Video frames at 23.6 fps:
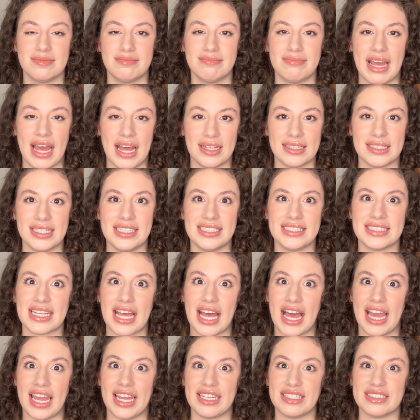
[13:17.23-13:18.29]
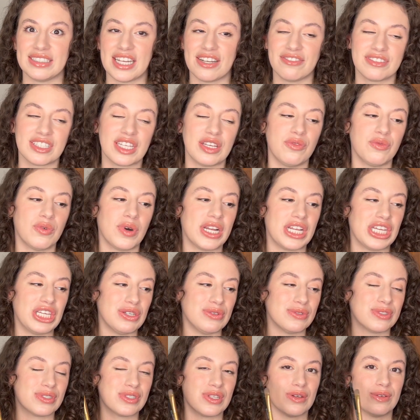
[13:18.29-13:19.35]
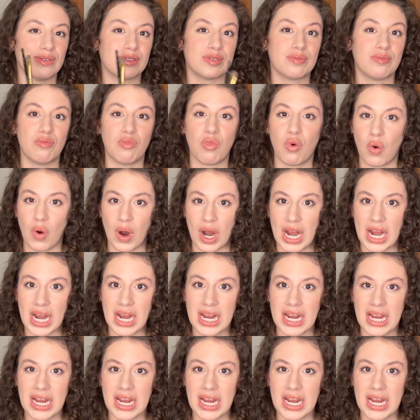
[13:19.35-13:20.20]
palettes, I definitely want to use those more.